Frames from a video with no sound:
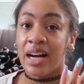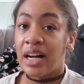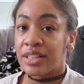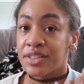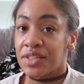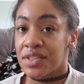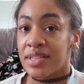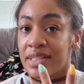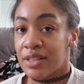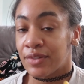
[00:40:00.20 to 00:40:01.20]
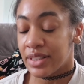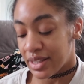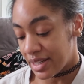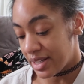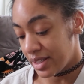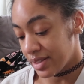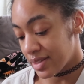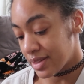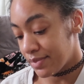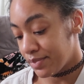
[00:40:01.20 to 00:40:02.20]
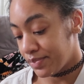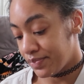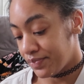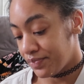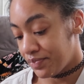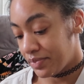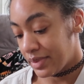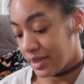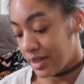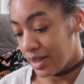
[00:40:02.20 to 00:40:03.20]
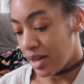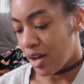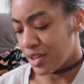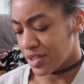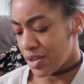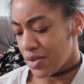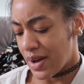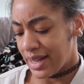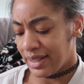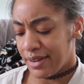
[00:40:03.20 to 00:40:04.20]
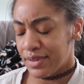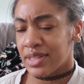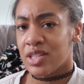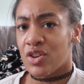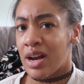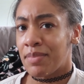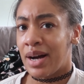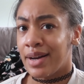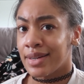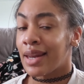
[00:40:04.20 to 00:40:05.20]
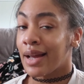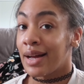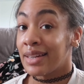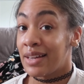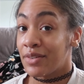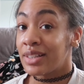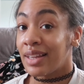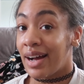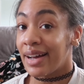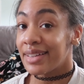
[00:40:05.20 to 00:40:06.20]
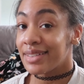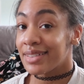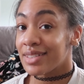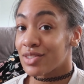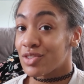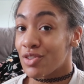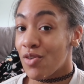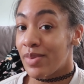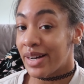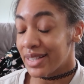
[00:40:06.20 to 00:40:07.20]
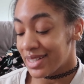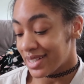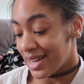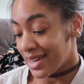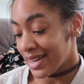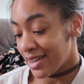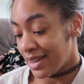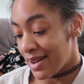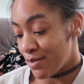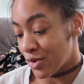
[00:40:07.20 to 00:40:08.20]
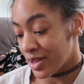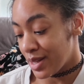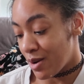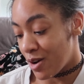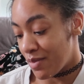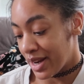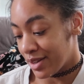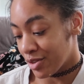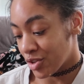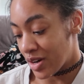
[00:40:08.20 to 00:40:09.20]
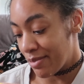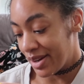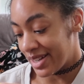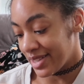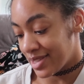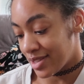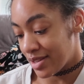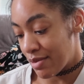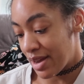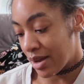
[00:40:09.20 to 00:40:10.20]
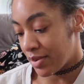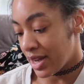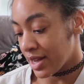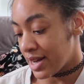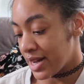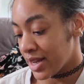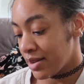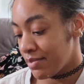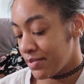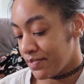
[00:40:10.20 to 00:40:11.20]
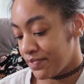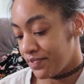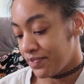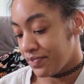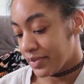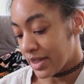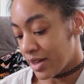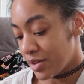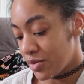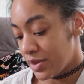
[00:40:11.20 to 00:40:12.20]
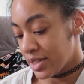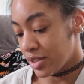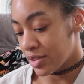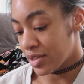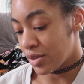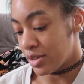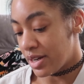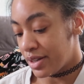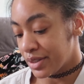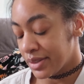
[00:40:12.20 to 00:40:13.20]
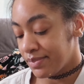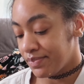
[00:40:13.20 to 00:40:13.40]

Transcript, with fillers: colors and different things. Also, I love this tripod. Like I love it a lot, so much. I like it a lot more than all my other tripods. So I'm happy I got it. I don't know what took so long.